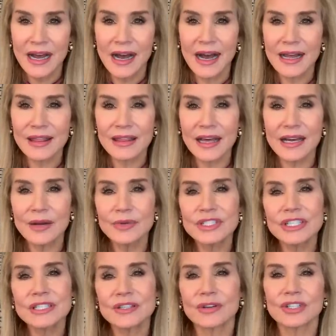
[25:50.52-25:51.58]
I thought I would
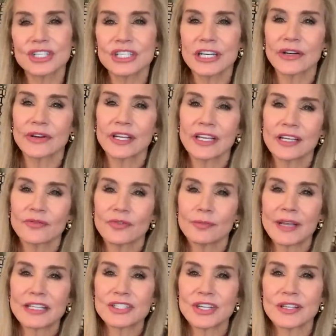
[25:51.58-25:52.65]
just start sharing
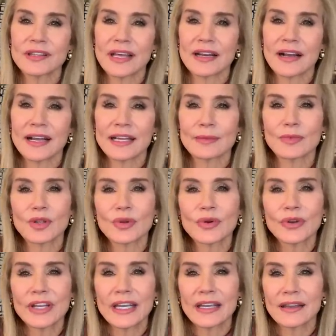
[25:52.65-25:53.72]
information that I am
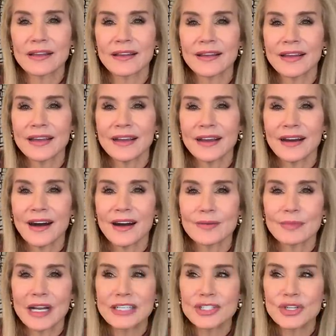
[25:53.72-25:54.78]
learning
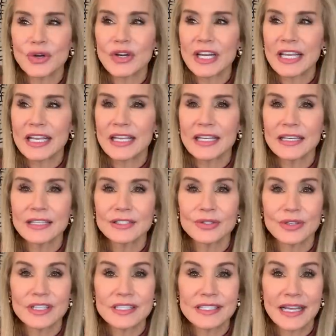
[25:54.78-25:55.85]
on my journey
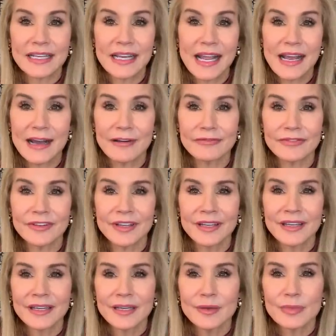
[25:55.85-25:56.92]
during the second half,
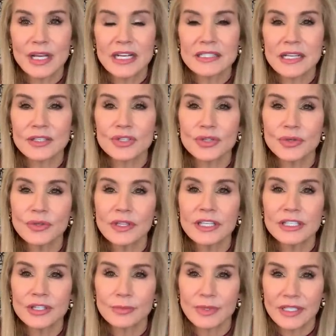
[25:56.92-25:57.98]
because I truly
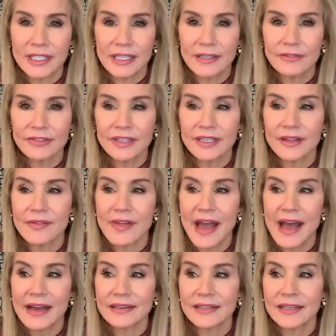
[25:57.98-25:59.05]
do believe
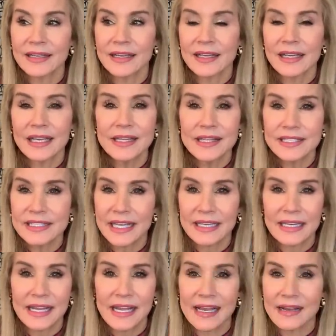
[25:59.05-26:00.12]
that in the
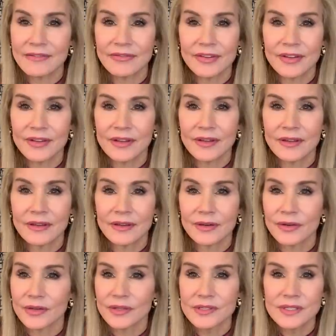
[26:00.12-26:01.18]
second half,
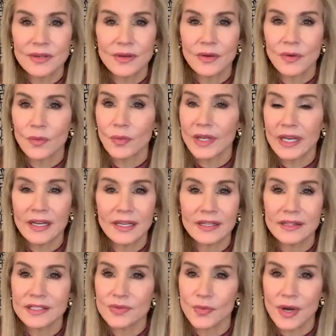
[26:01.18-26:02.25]
girls, we got to get
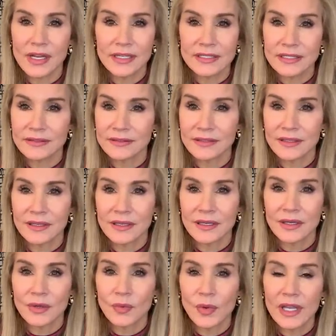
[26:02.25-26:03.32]
this right.
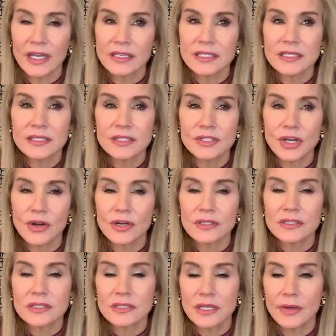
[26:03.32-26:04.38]
We got to start
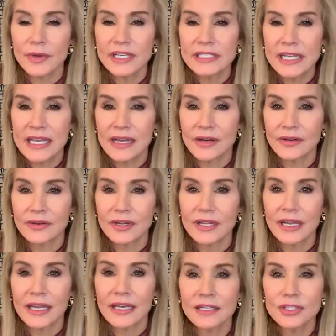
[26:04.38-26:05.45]
slowing down
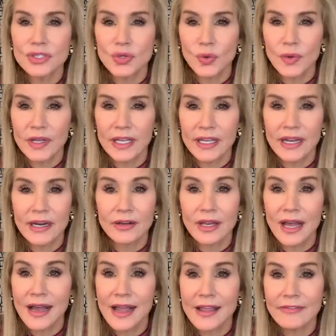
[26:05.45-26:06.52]
enjoying our
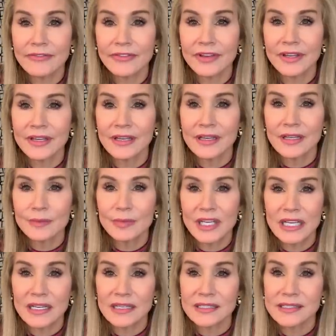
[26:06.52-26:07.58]
life
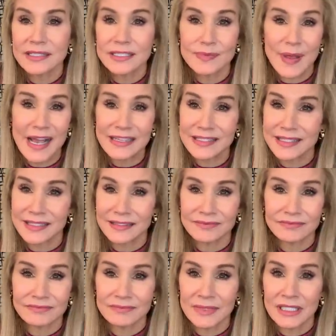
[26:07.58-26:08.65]
because it's passing.
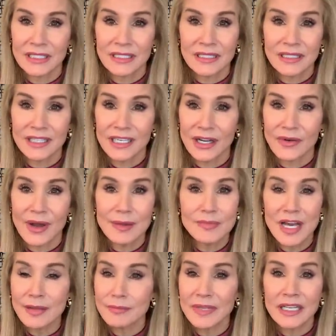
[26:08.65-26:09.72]
You know, I'm
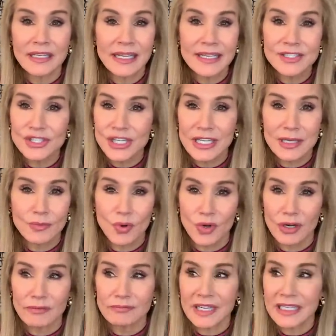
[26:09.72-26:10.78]
not middle-aged
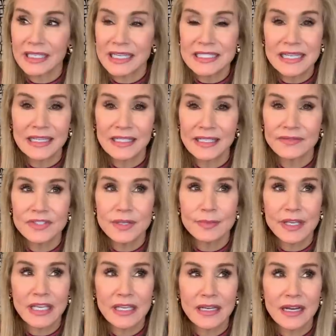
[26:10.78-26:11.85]
anymore unless I live to
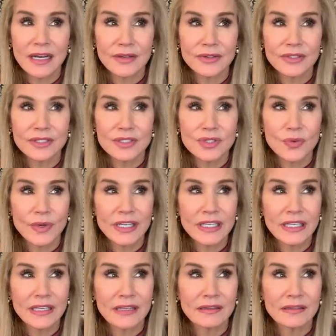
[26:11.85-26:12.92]
be one hundred
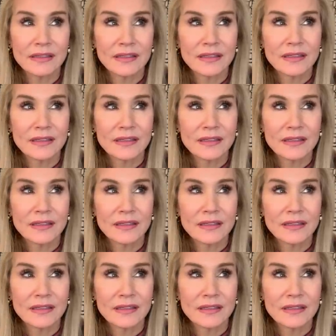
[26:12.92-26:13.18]
twenty.